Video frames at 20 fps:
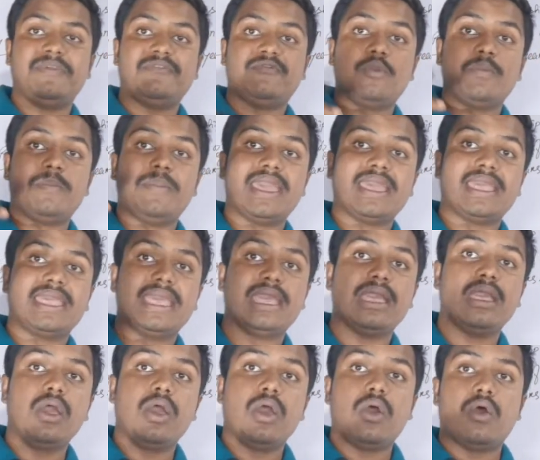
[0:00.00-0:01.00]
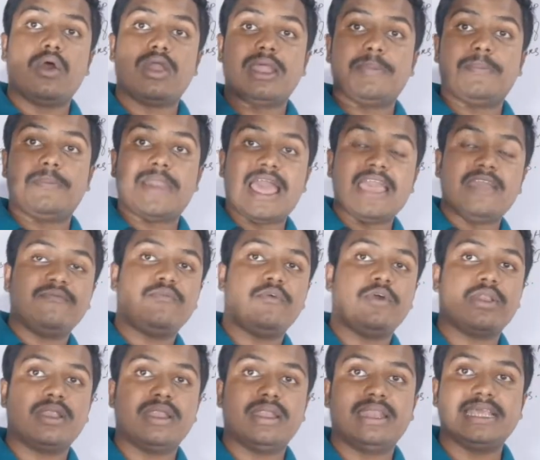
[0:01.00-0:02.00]
before making or applying
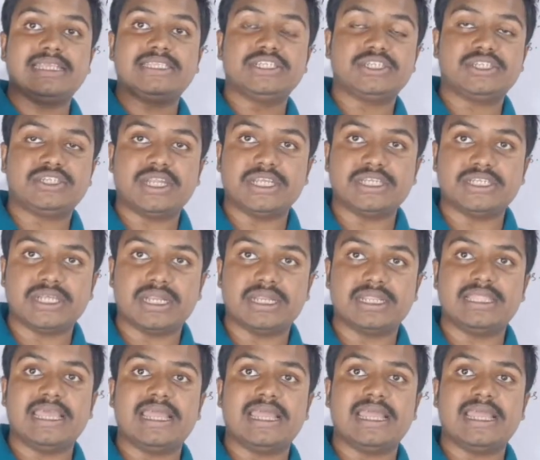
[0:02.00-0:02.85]
for registration,